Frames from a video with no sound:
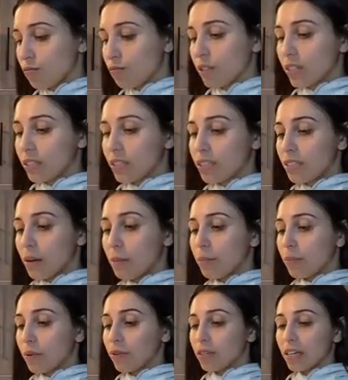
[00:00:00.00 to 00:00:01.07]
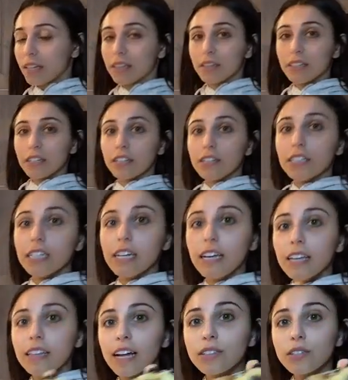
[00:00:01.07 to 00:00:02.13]
Really simple, like
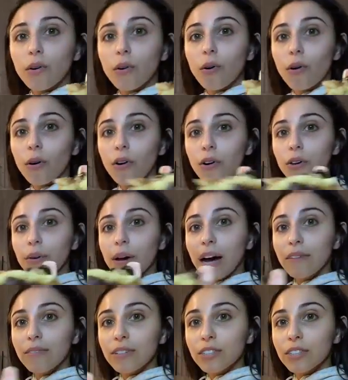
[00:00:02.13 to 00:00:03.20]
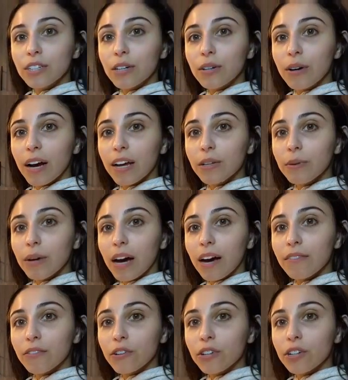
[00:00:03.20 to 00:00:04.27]
literally that's all you have to do, and you
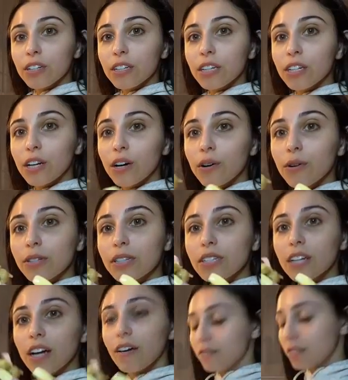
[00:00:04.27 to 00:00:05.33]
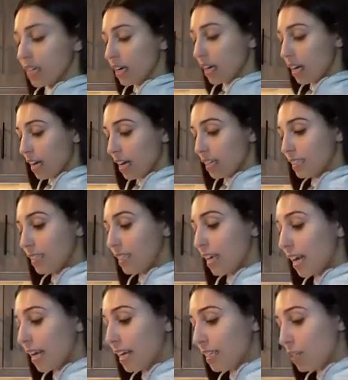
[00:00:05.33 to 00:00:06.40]
have your cookie dough stuffed
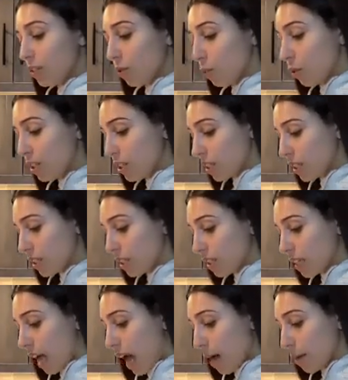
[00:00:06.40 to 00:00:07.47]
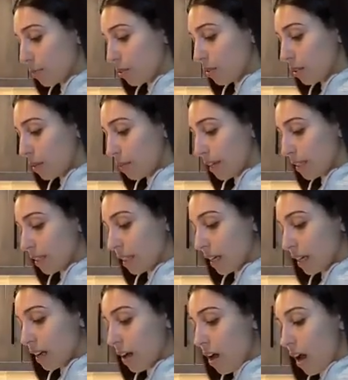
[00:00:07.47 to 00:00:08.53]
date, which is absolutely
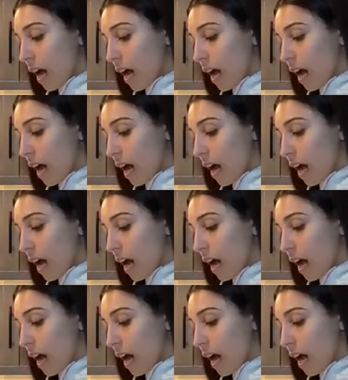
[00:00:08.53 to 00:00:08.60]
amazing.